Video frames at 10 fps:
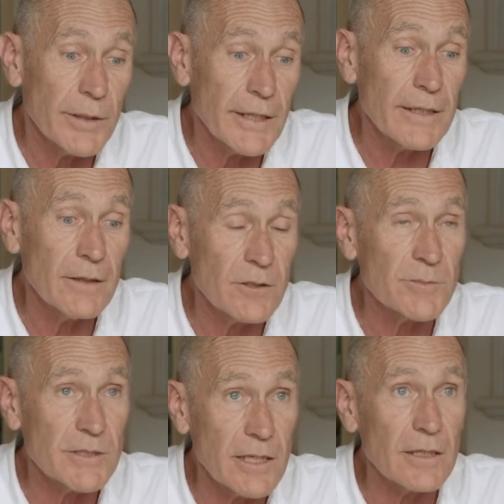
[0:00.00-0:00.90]
be
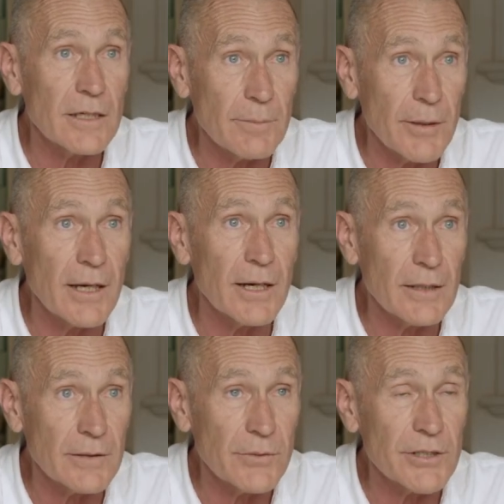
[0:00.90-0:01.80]
hospitality,
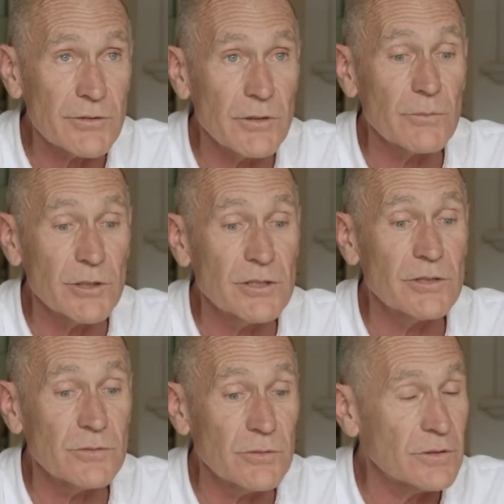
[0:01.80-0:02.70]
bar, restaurant, which
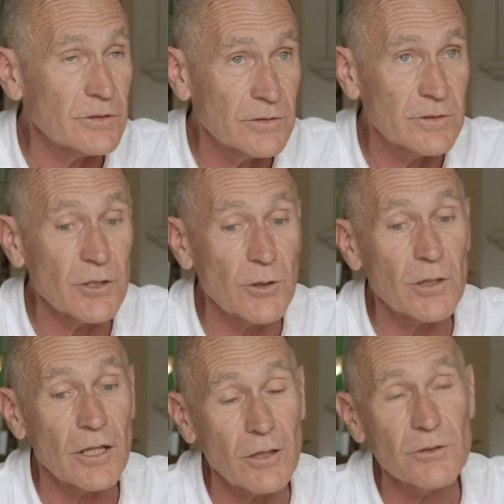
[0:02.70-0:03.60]
is so
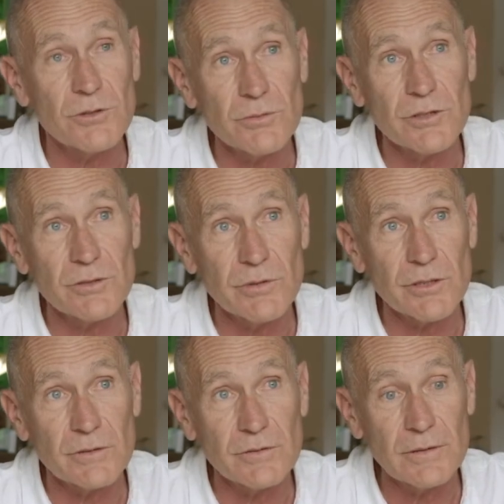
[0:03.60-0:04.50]
close to its
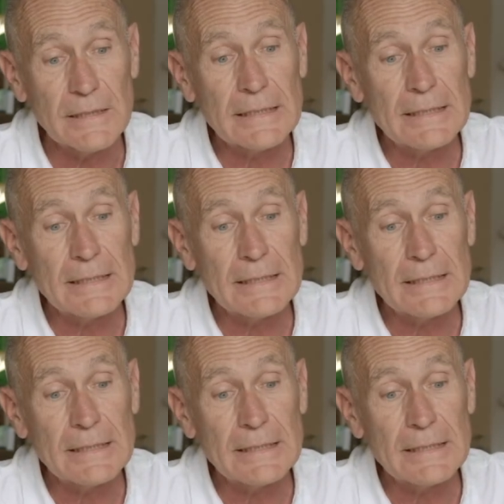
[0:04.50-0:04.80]
original